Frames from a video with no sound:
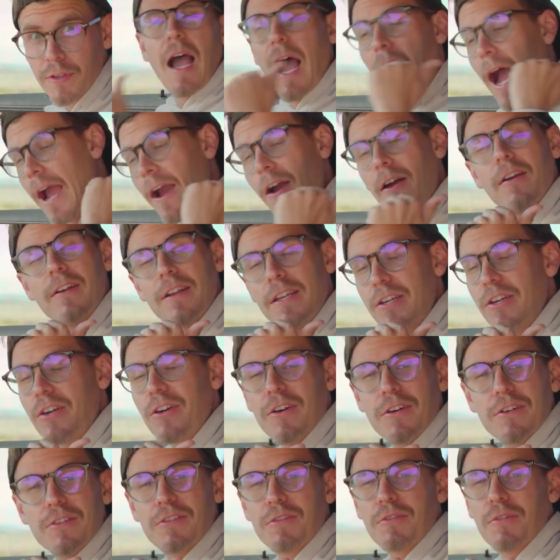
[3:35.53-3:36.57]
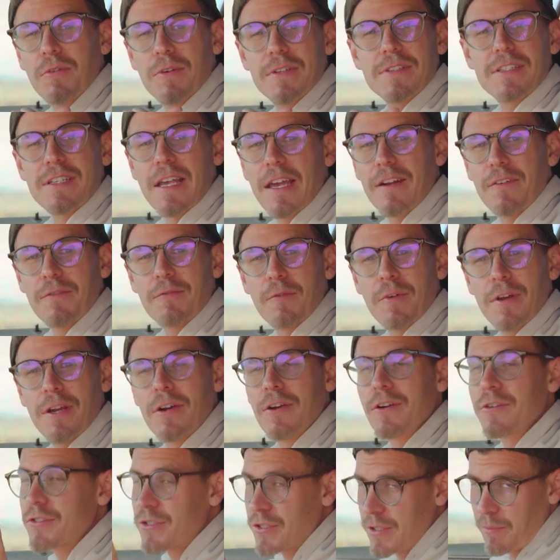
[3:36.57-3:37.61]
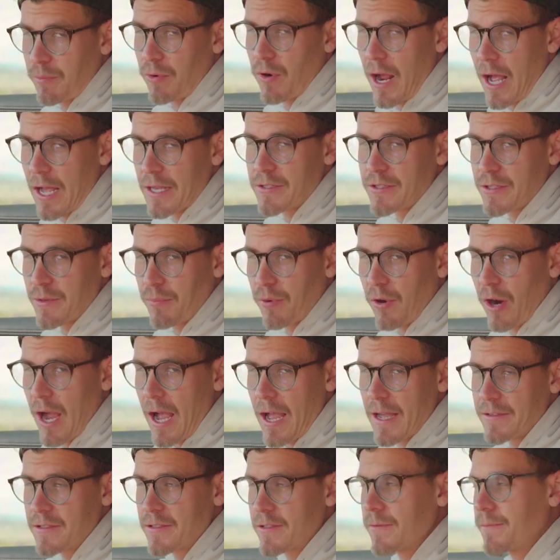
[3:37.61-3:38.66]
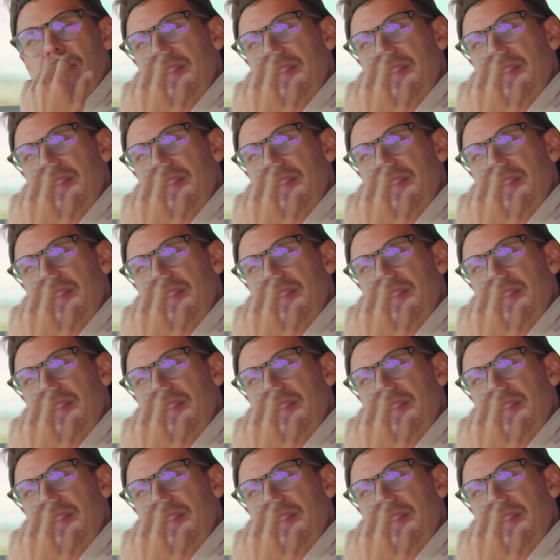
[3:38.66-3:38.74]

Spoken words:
I already cooked through a set of rears, surprise, surprise.